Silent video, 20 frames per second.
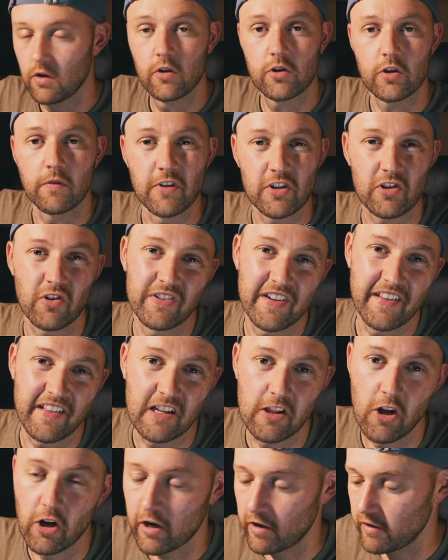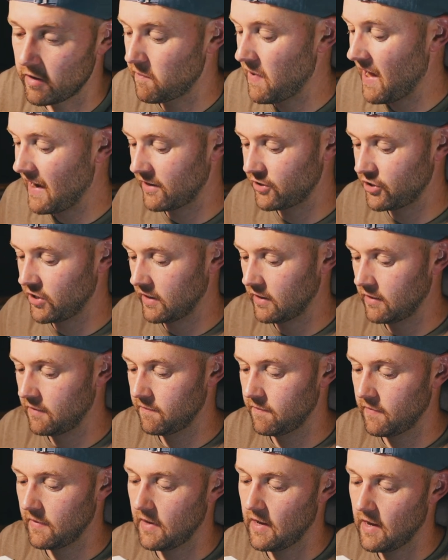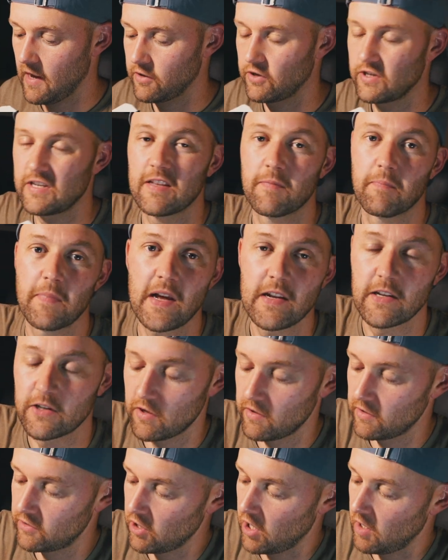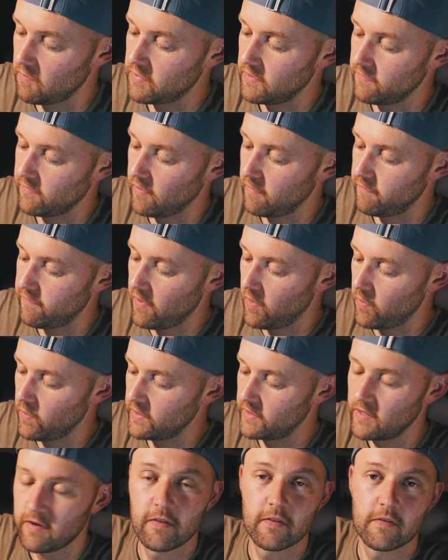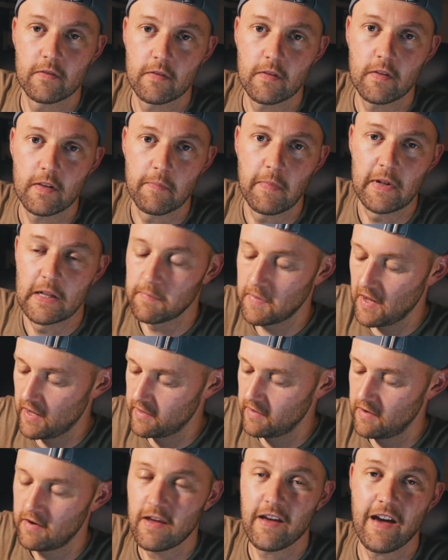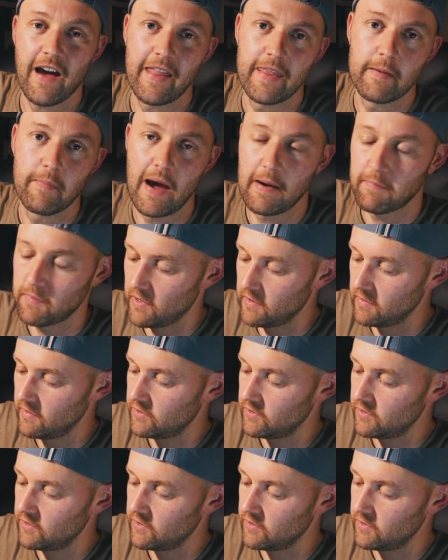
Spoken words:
So I'm just going to take the clock out of the packaging, and you see the buttons on the top. You've got forward, the middle button, and the back button.